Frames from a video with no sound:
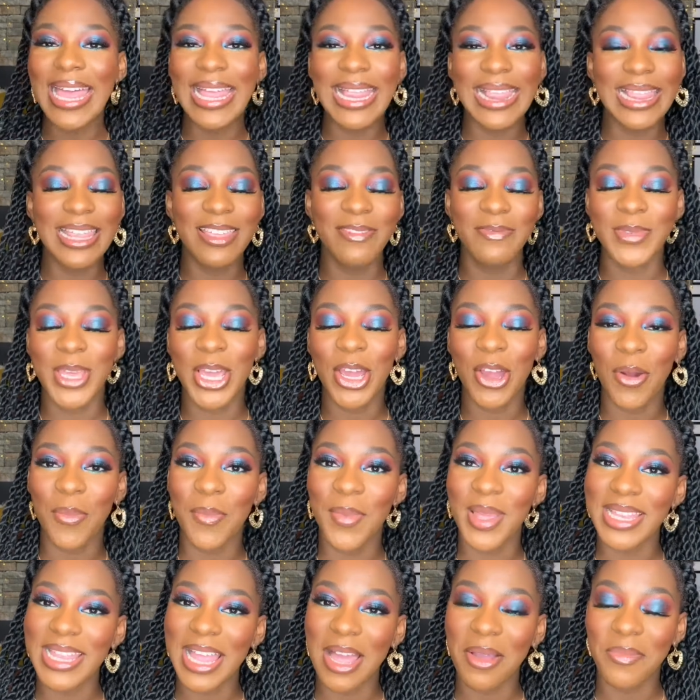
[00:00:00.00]
leave me a
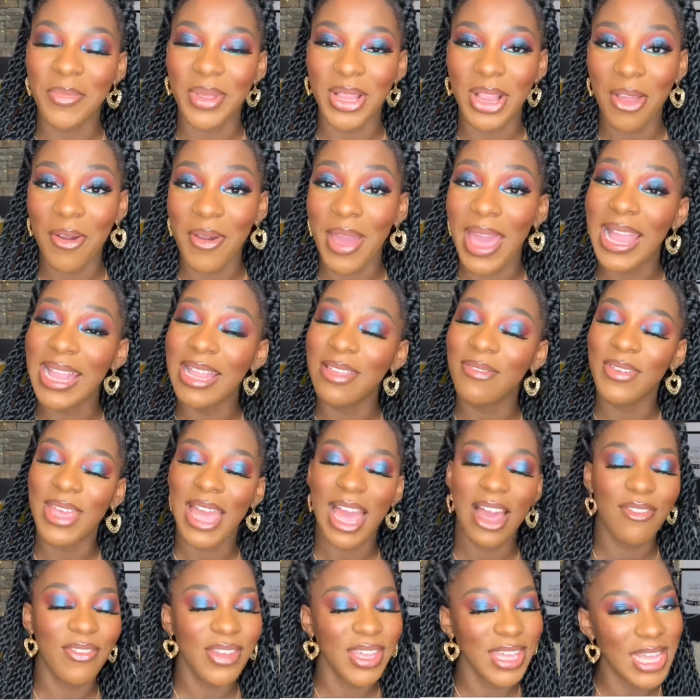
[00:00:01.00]
comment down below, and if you
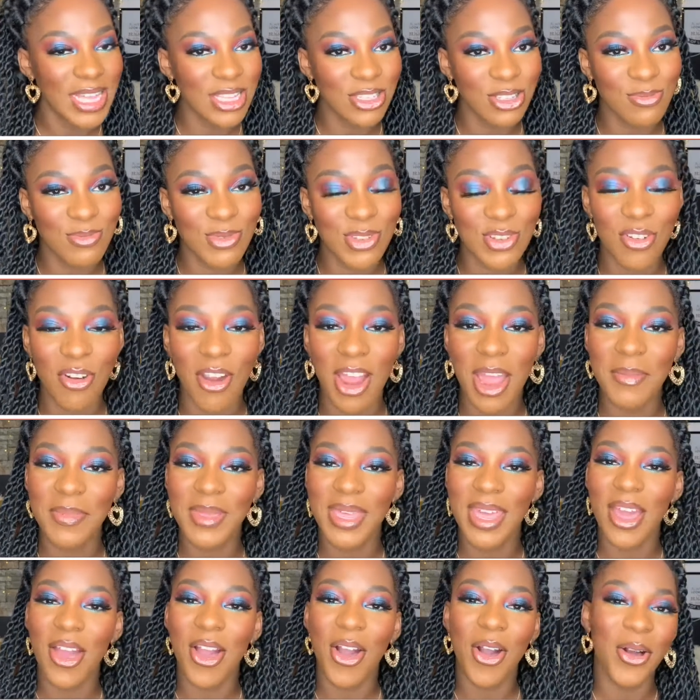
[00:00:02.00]
haven't yet subscribed,
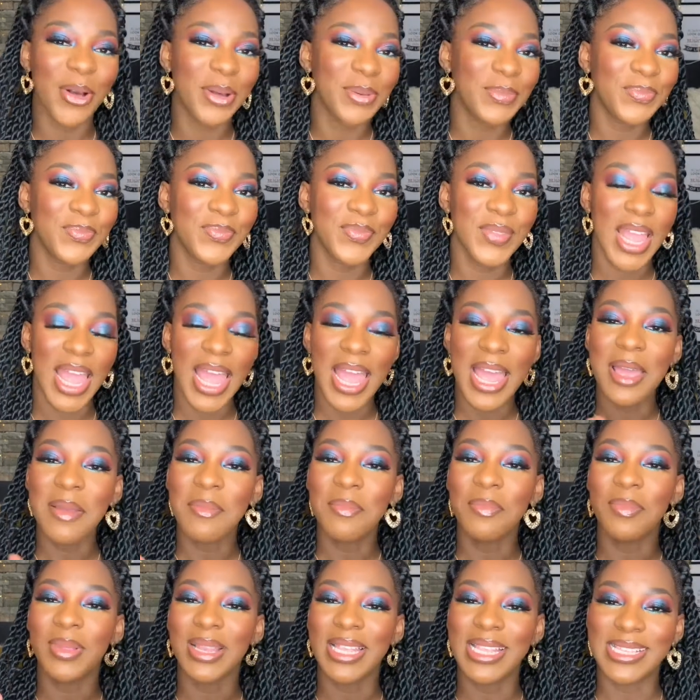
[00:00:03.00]
girl,
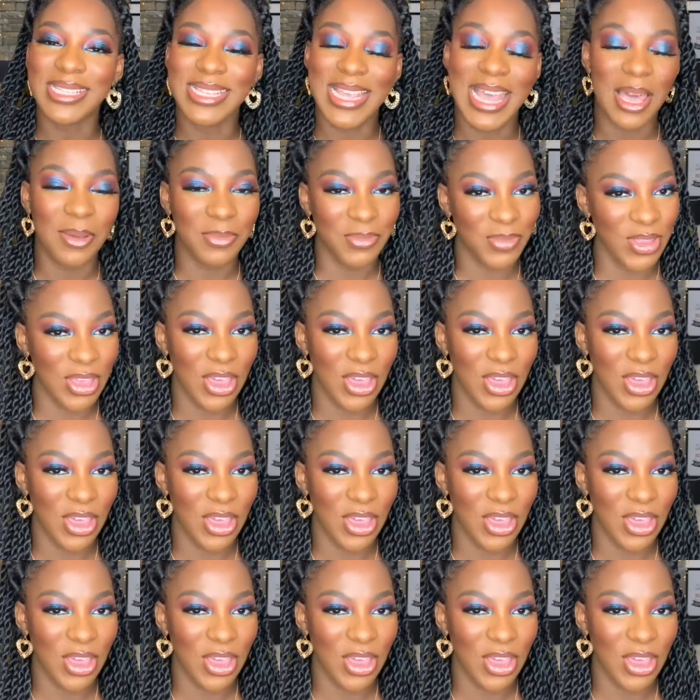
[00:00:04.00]
please help your